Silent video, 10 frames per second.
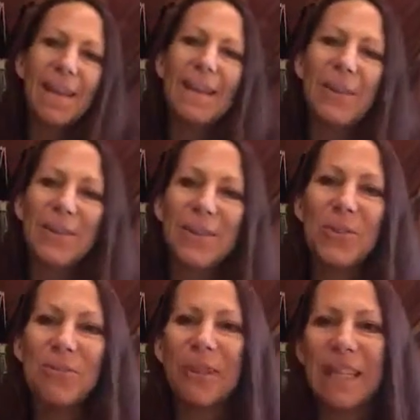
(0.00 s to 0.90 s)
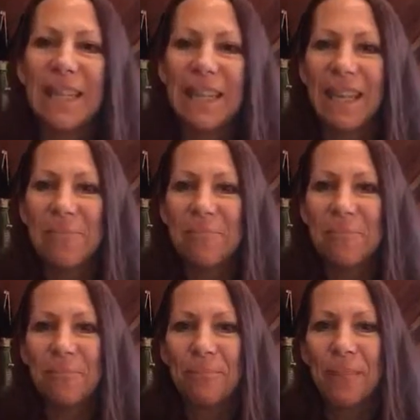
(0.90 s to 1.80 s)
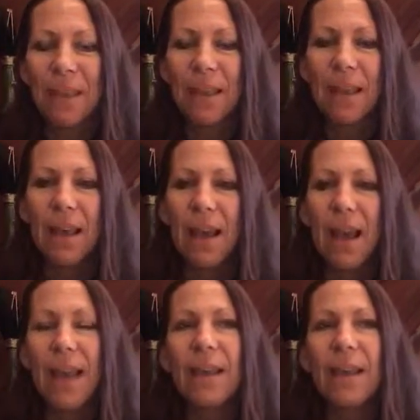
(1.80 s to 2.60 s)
Hello, it's Ophelia again. I